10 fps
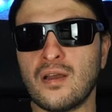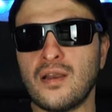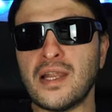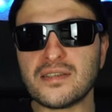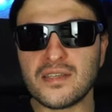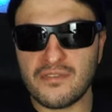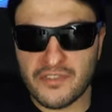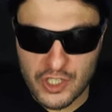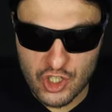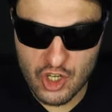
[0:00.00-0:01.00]
Let's give
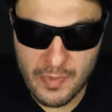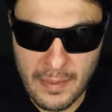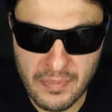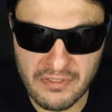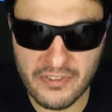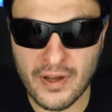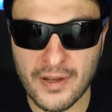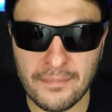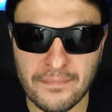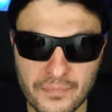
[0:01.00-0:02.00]
this tube
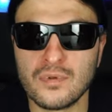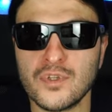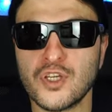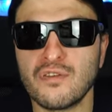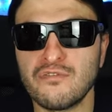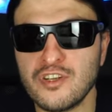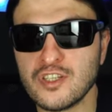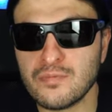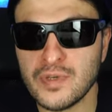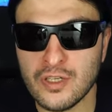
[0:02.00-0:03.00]
amplifier the
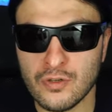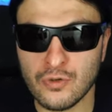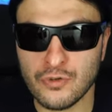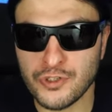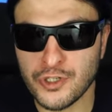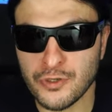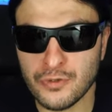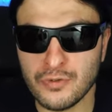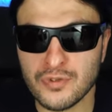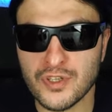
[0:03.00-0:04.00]

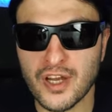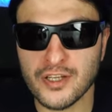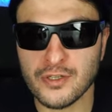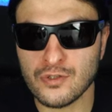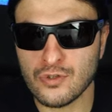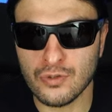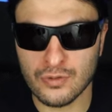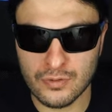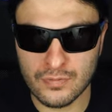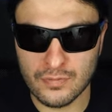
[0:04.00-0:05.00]
ConvinceMeAudio Tiger score.
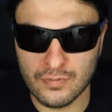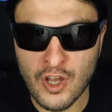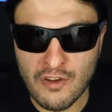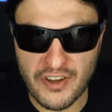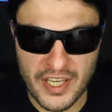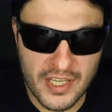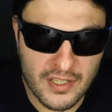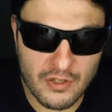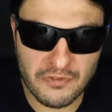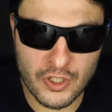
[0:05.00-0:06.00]
For
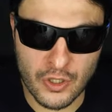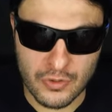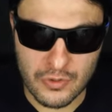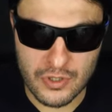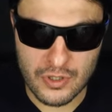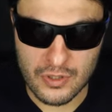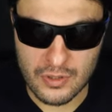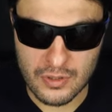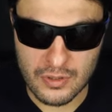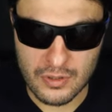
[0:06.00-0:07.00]
ease of use,
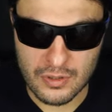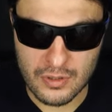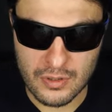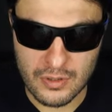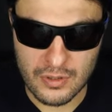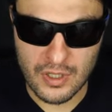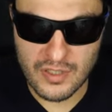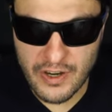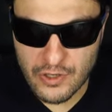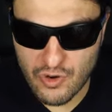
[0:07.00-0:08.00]

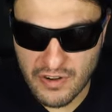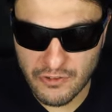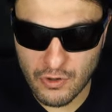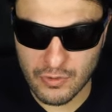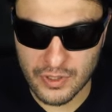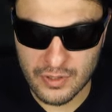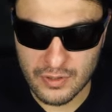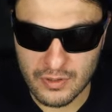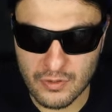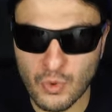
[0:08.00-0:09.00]
it's very straightforward.
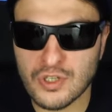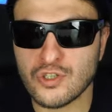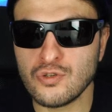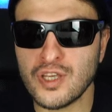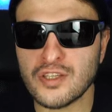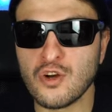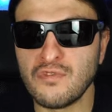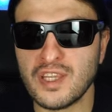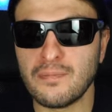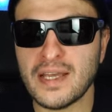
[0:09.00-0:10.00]
Once you get
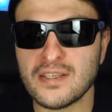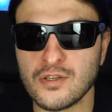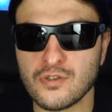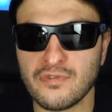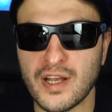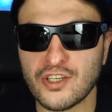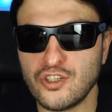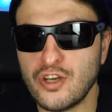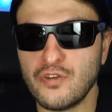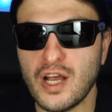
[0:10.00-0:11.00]
over the basics of
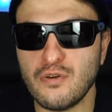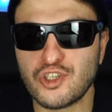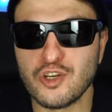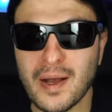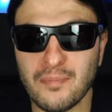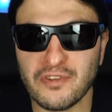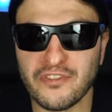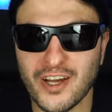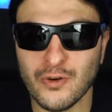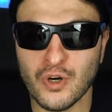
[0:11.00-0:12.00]
actually knowing how a tube
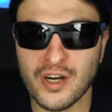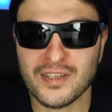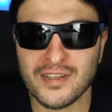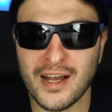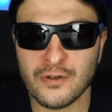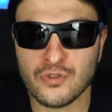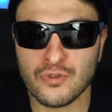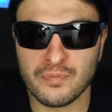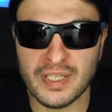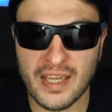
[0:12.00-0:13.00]
amplifier works and how
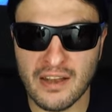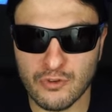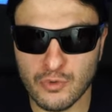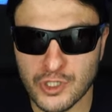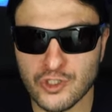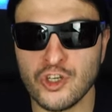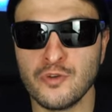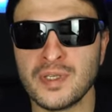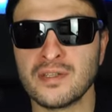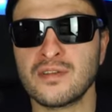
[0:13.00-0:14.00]
to be careful with the
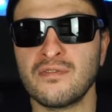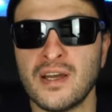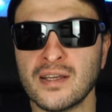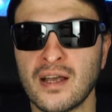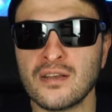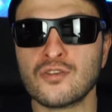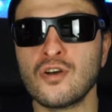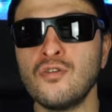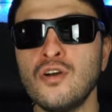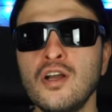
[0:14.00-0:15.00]
tubes and stuff like that.
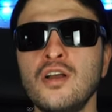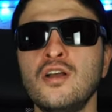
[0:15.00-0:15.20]
So